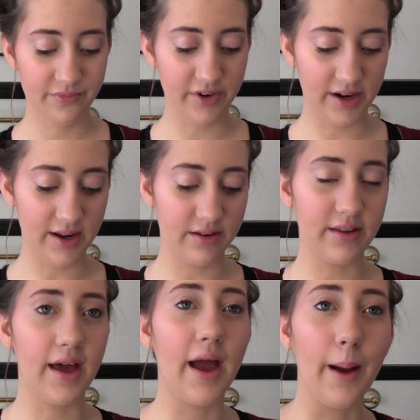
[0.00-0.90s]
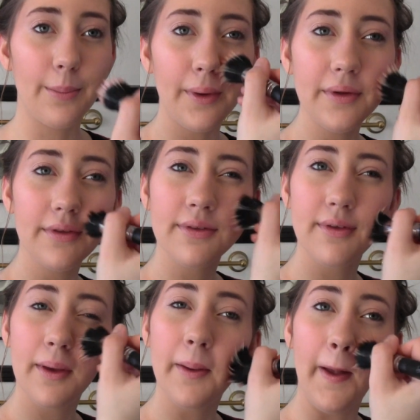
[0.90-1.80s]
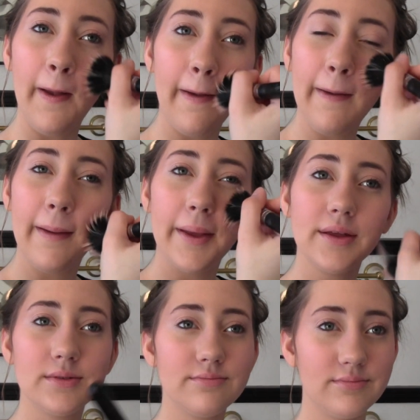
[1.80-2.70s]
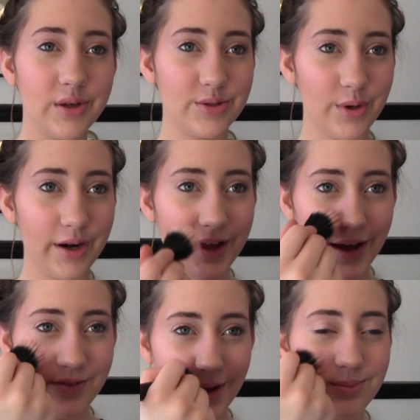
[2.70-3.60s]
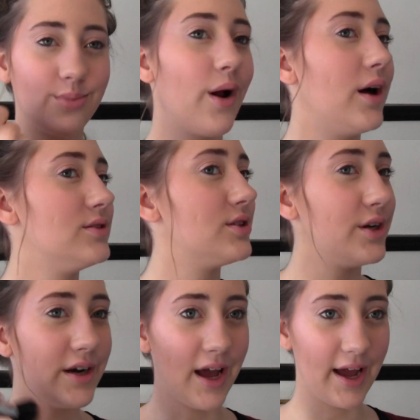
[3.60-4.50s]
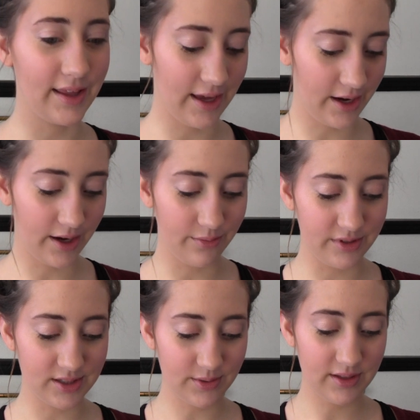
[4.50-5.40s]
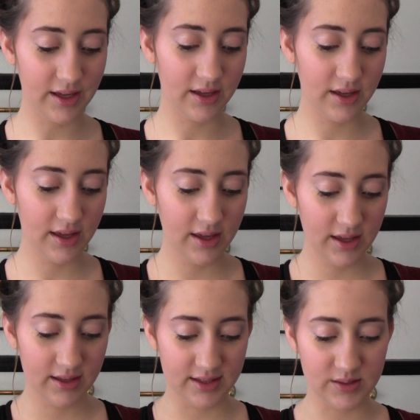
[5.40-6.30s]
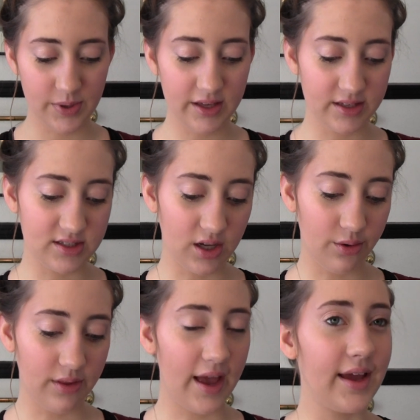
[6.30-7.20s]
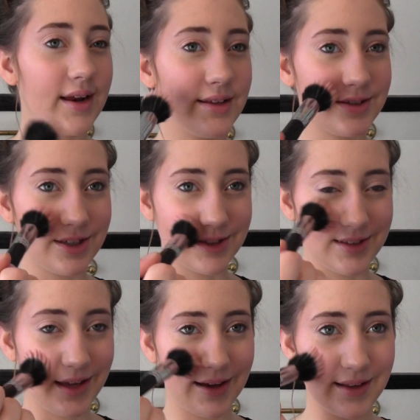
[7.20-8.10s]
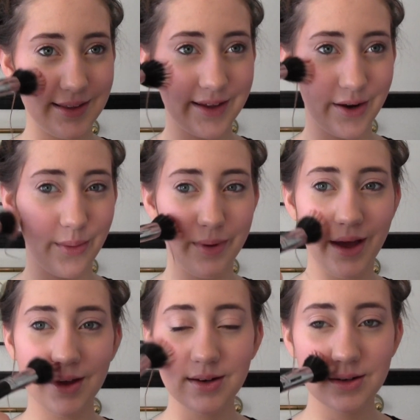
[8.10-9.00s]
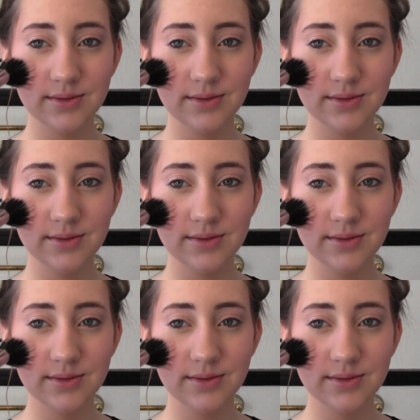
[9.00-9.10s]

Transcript: right on the apples, because we already have like bronzer and highlighter, and we just want like, this pink is so light, it's just like a little bit